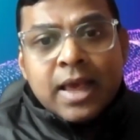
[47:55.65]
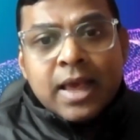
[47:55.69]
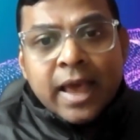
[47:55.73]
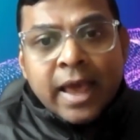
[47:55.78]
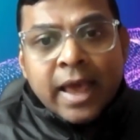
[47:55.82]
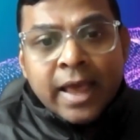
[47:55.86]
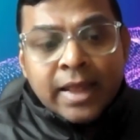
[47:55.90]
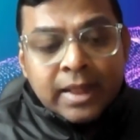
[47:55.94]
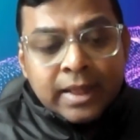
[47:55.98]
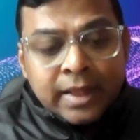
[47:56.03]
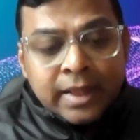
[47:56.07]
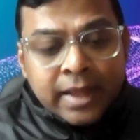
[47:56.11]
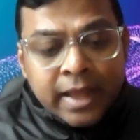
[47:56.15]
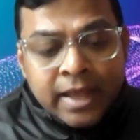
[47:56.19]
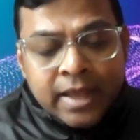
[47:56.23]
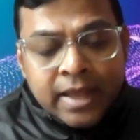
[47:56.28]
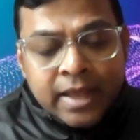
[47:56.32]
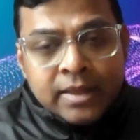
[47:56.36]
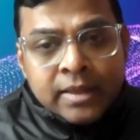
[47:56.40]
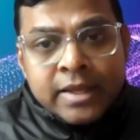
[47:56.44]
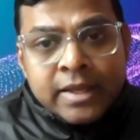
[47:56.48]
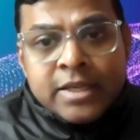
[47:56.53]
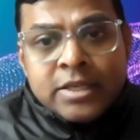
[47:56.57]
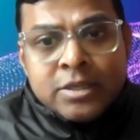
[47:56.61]
And
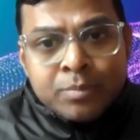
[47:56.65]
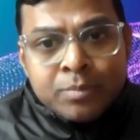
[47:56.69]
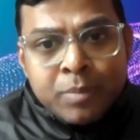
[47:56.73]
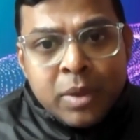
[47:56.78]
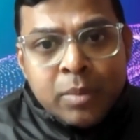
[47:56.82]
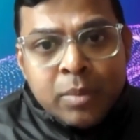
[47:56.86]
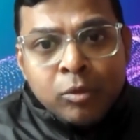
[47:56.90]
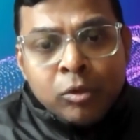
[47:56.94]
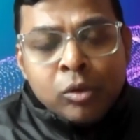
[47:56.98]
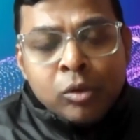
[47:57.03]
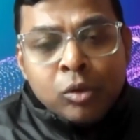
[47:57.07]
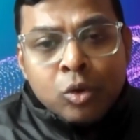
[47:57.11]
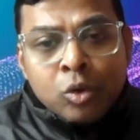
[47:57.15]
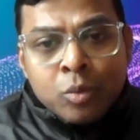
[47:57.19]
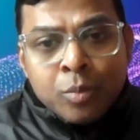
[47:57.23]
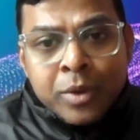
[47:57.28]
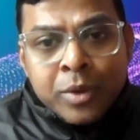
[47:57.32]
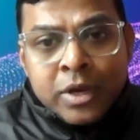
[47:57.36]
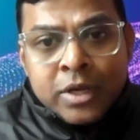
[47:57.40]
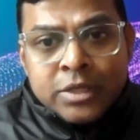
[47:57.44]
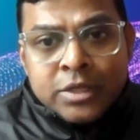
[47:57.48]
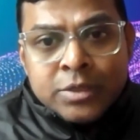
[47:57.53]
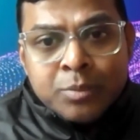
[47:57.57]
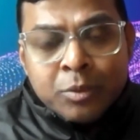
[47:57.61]
these people would
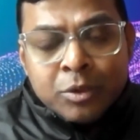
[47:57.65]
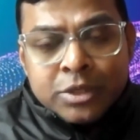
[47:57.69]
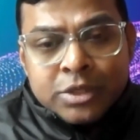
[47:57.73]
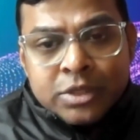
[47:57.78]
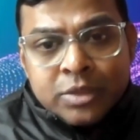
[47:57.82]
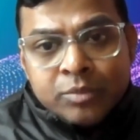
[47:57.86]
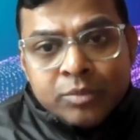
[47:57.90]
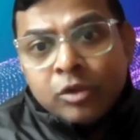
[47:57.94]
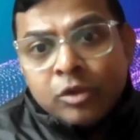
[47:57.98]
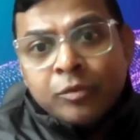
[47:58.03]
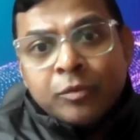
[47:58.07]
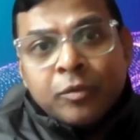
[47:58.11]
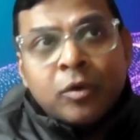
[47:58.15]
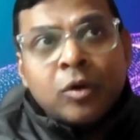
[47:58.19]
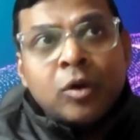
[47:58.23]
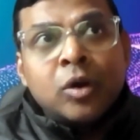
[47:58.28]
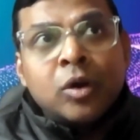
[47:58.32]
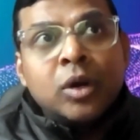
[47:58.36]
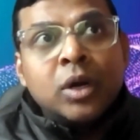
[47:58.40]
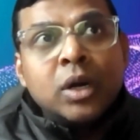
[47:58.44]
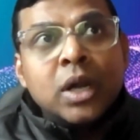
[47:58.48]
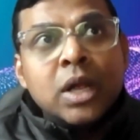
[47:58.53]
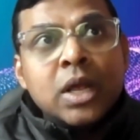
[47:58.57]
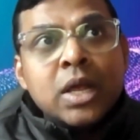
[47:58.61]
be responsible
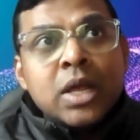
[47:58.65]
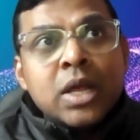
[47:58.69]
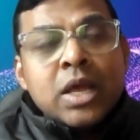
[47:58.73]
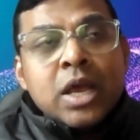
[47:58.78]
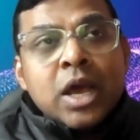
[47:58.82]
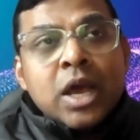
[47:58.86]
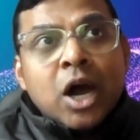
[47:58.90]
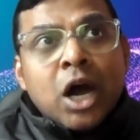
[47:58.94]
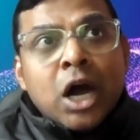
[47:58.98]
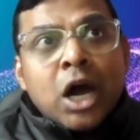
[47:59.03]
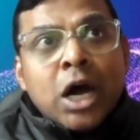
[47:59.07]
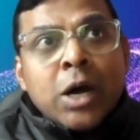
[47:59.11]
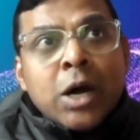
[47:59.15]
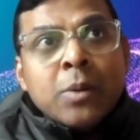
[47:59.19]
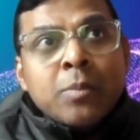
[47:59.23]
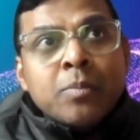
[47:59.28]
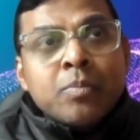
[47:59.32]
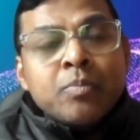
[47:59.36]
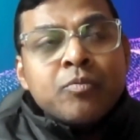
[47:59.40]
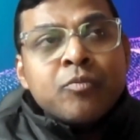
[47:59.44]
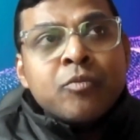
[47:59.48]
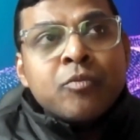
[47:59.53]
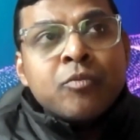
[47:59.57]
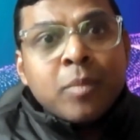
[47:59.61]
for,
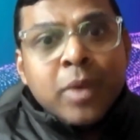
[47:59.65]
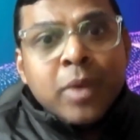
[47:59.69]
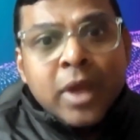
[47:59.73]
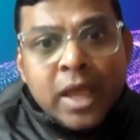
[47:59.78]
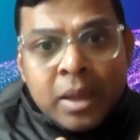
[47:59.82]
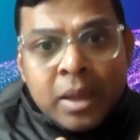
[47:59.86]
from an